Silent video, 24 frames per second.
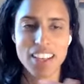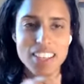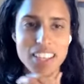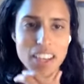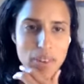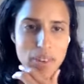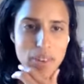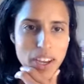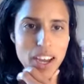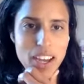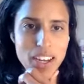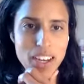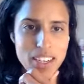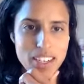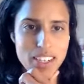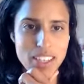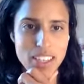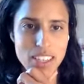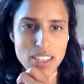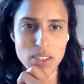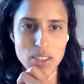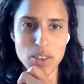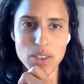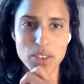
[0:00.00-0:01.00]
and that's how i got into
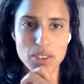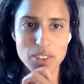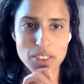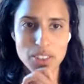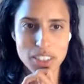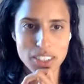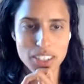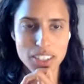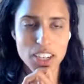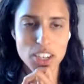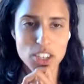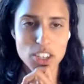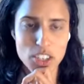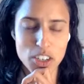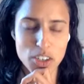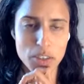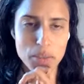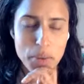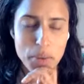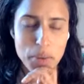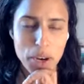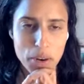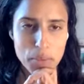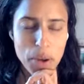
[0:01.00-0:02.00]
this whole discussion
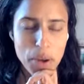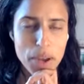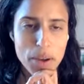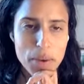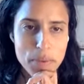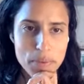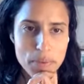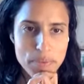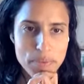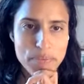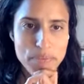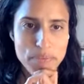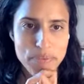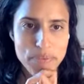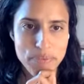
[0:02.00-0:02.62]
of the microbiome